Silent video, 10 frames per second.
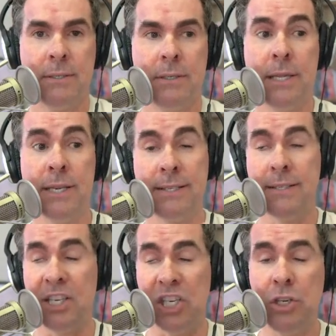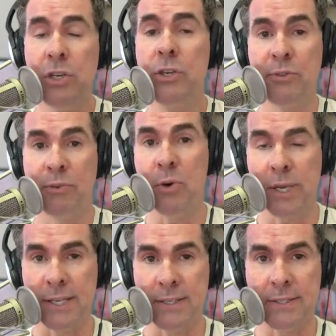And this is a huge
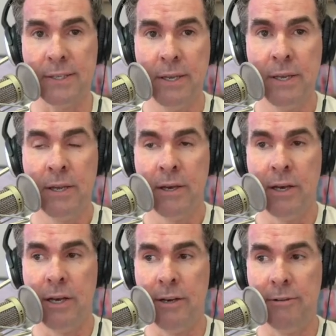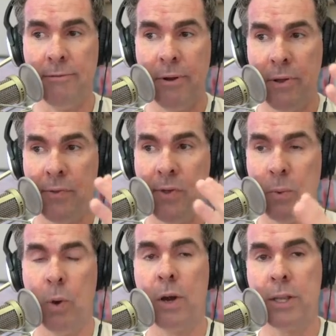focus of the
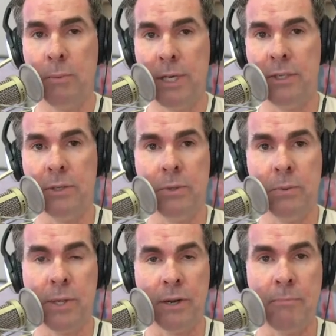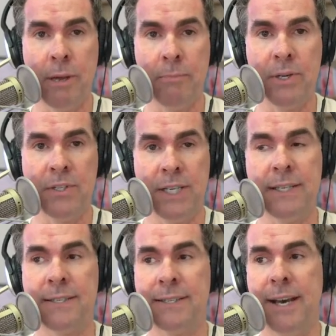work that we do with our members
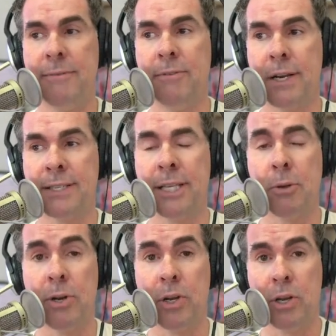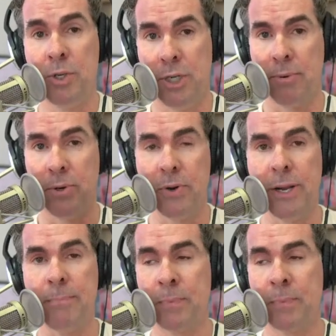inside of our accelerator coaching program.